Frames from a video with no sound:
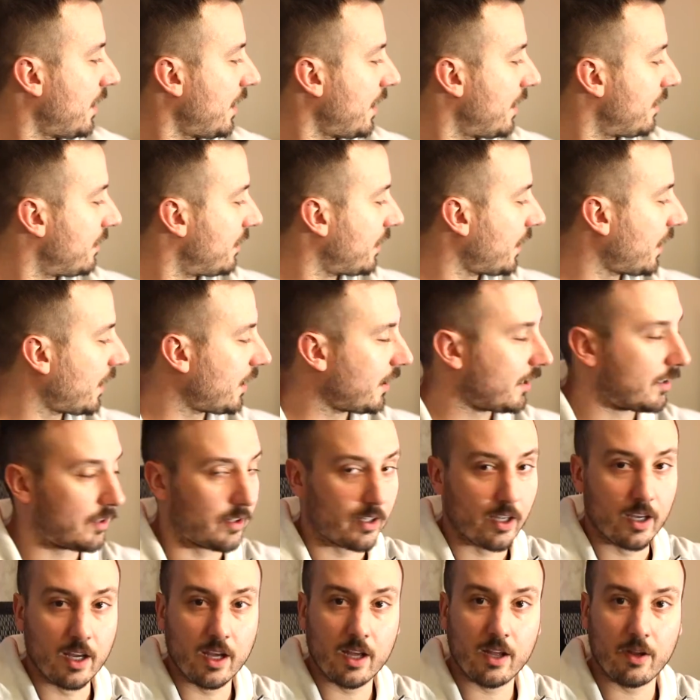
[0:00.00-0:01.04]
And
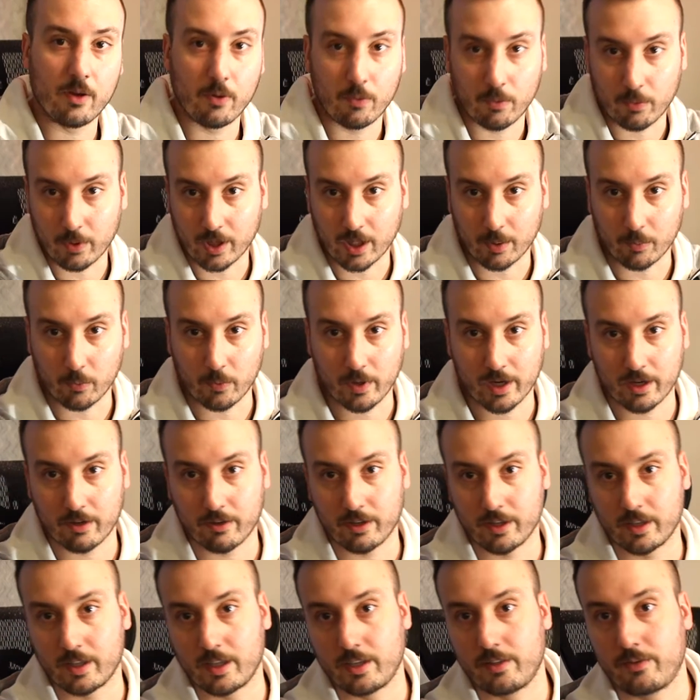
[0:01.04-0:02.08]
then what I'm
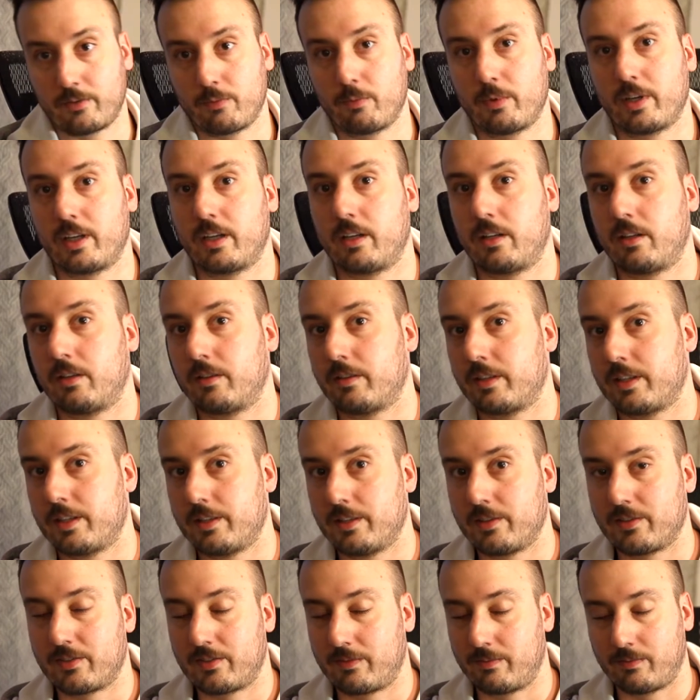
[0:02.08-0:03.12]
wearing as well
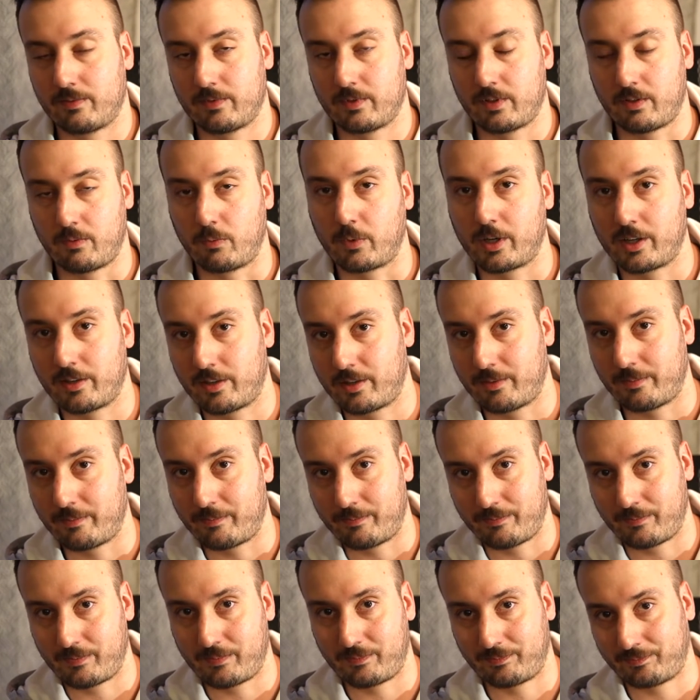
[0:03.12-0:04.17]
is one of
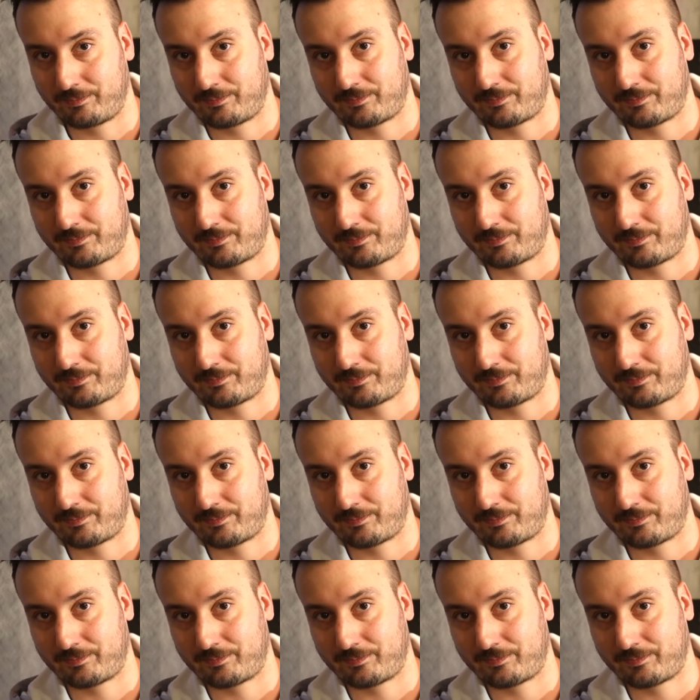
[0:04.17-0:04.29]
the,